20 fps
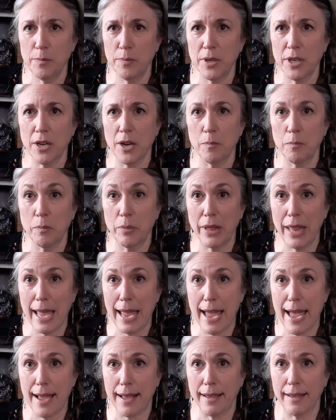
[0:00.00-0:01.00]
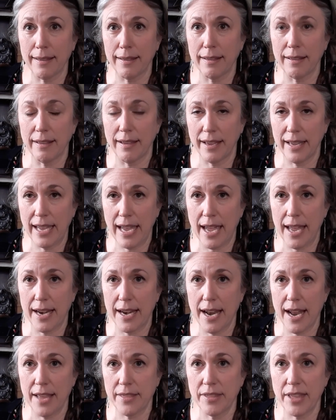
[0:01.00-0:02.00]
become black again
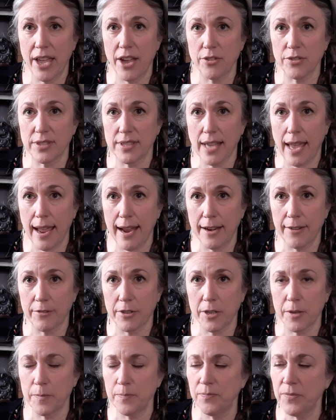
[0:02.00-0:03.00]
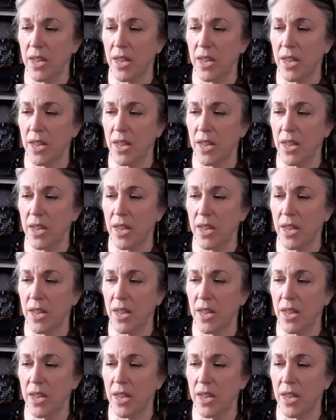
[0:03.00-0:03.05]
on the outside of it.